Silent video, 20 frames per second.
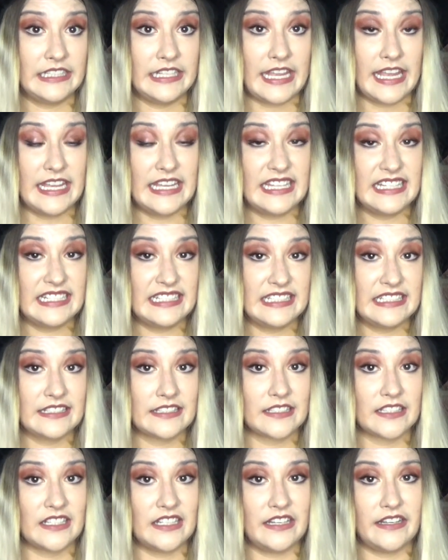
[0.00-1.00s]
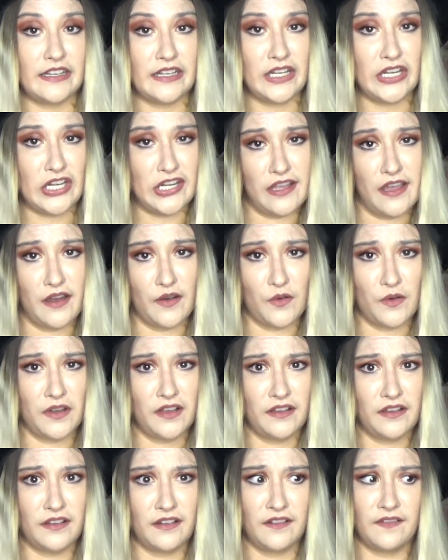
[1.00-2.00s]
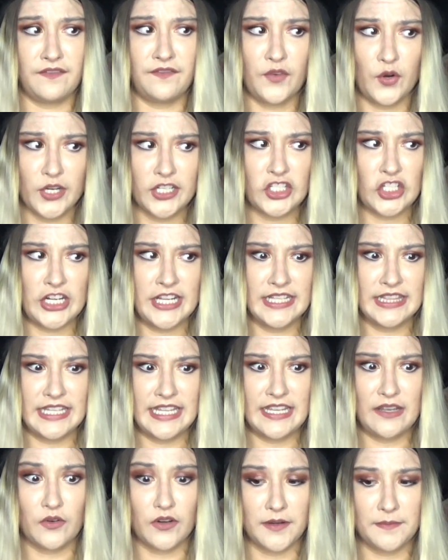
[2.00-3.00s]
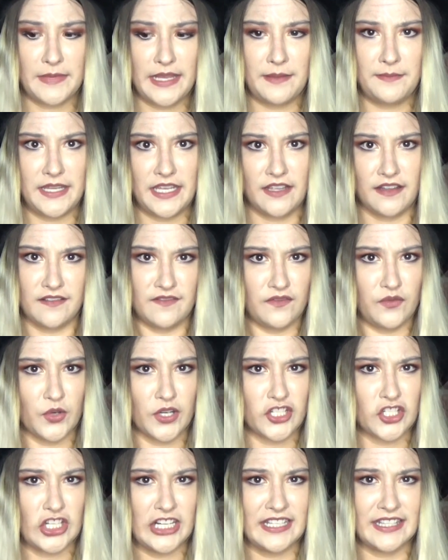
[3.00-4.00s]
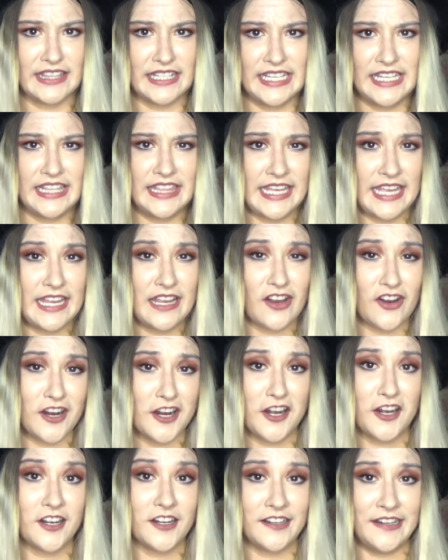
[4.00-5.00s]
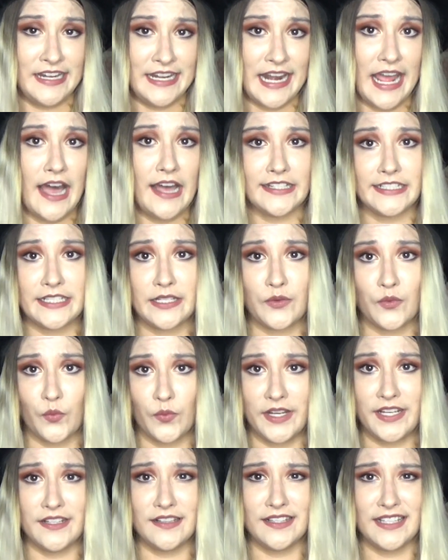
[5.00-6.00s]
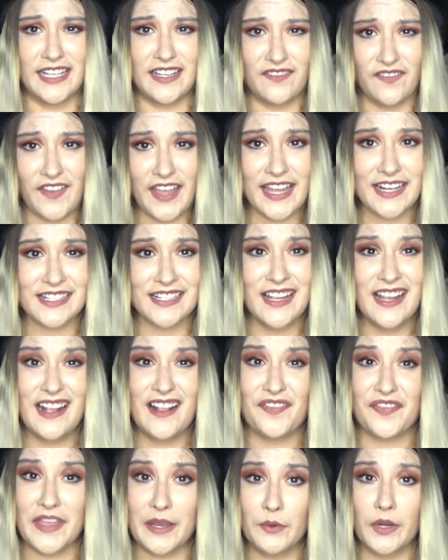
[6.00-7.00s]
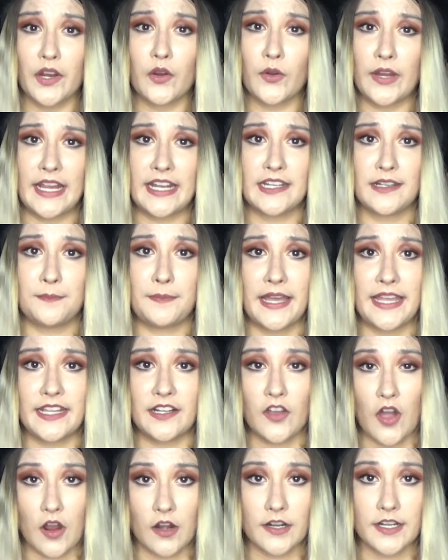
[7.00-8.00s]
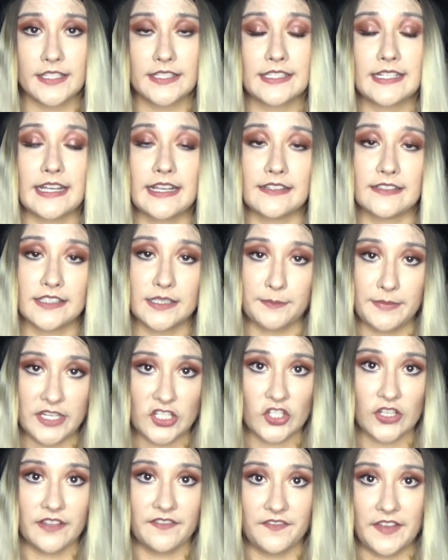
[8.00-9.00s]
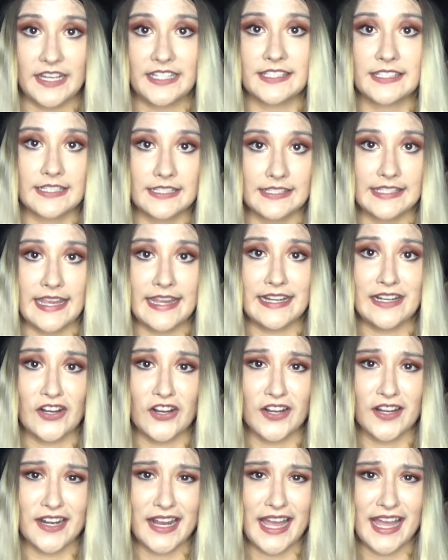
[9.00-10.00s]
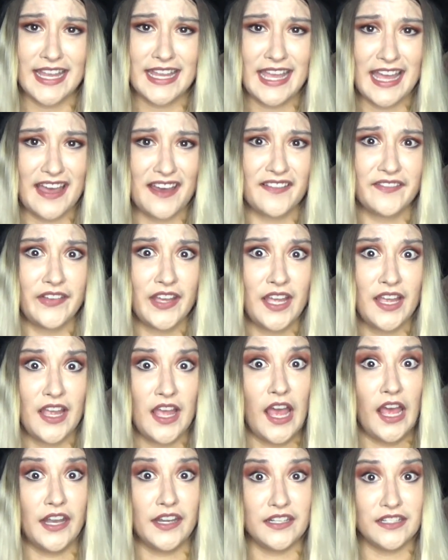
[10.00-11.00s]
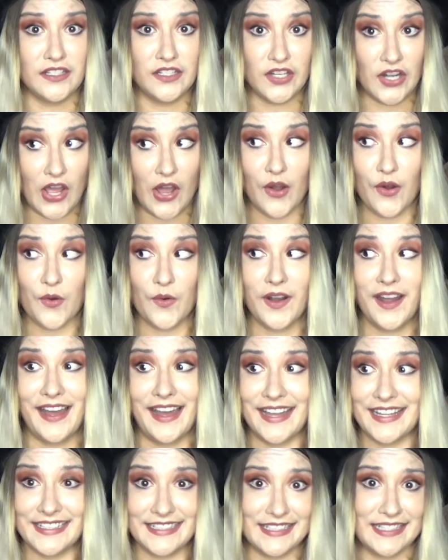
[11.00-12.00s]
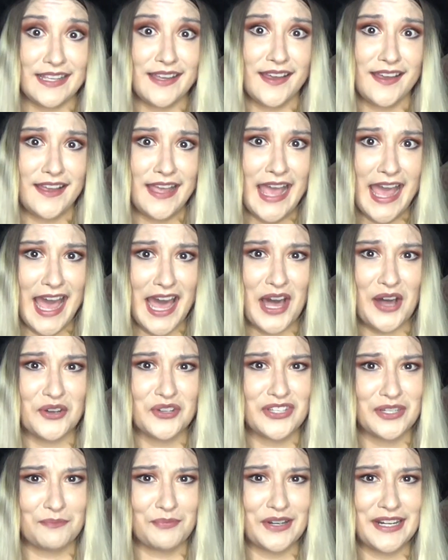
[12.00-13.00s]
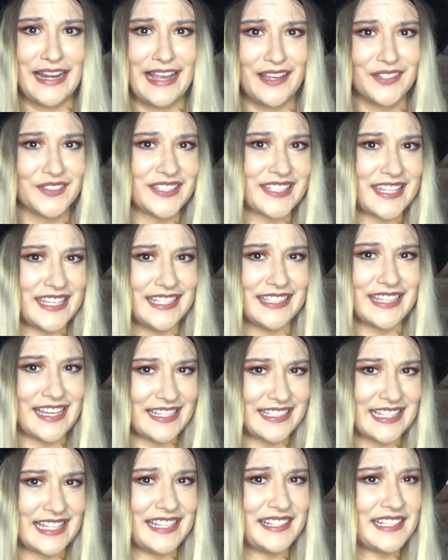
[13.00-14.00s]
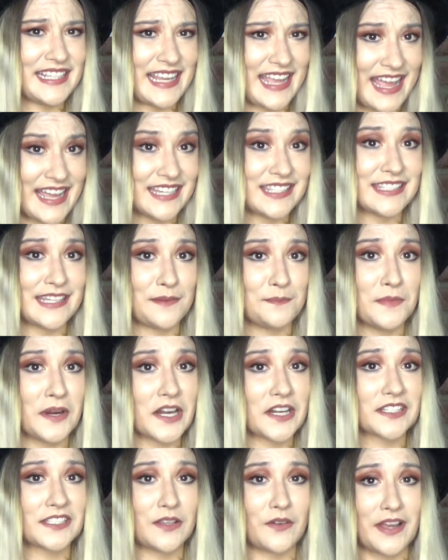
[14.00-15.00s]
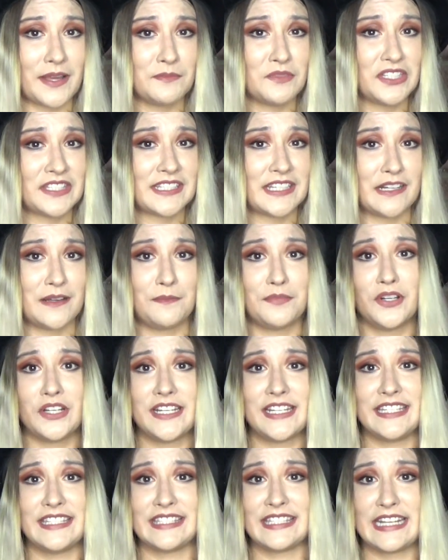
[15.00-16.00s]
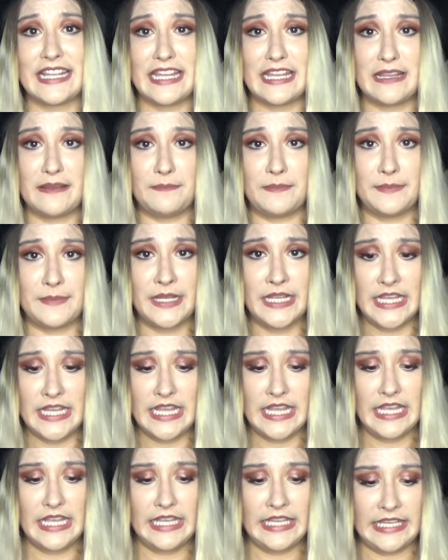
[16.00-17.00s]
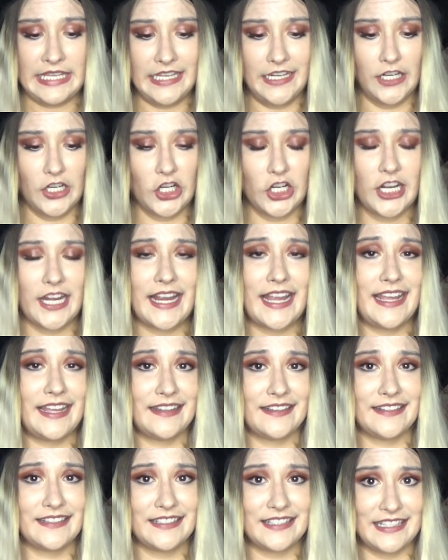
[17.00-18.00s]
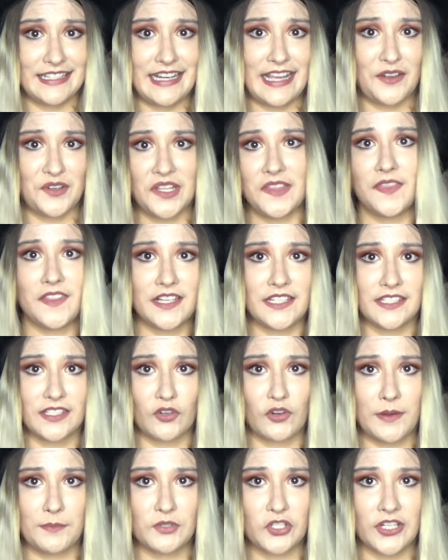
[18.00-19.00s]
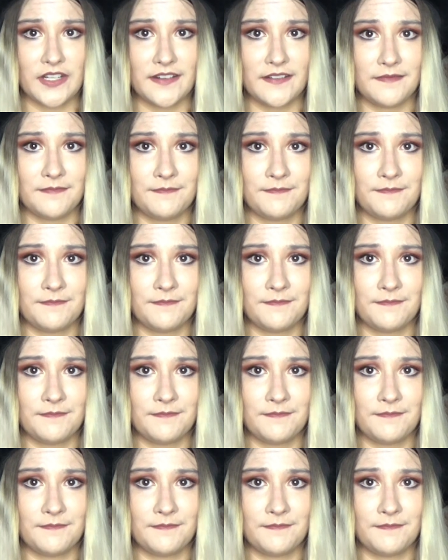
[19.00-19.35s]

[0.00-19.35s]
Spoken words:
And no. Fortunately, or maybe unfortunately, they are not real. In fact, they were created by an artist and special effects designer. I have no idea how to pronounce these Icelandic accent marks, so I'm just gonna put his name here and down in the description.